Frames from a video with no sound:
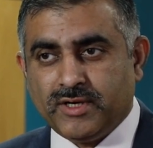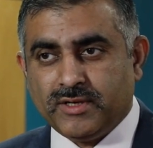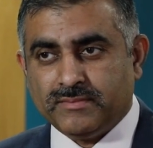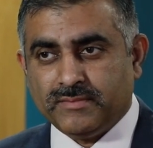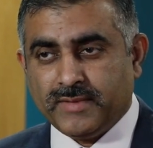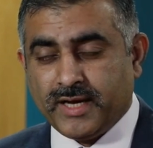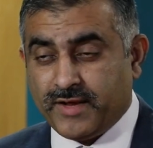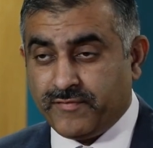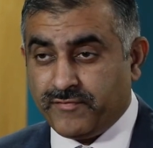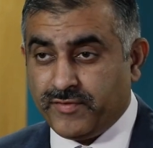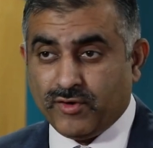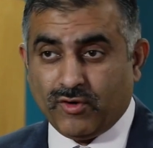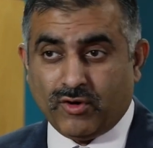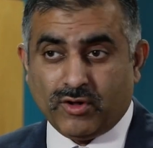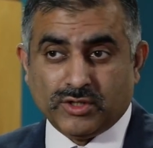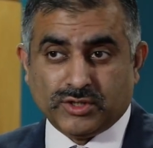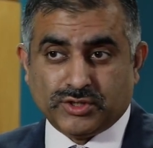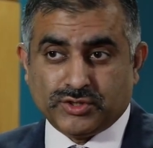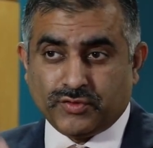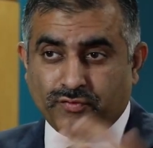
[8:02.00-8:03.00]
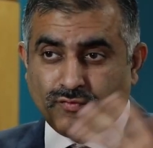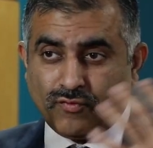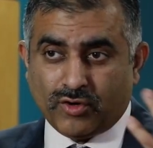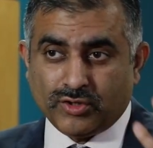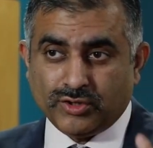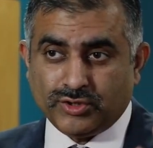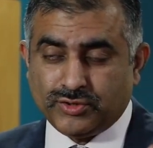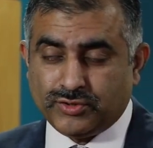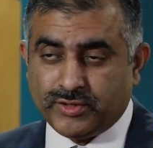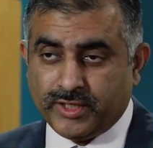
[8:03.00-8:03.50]
firm, and we also
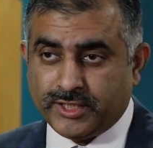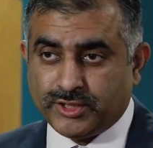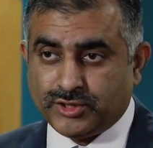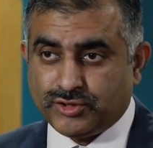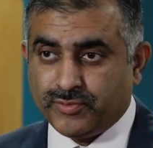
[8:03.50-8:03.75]
want it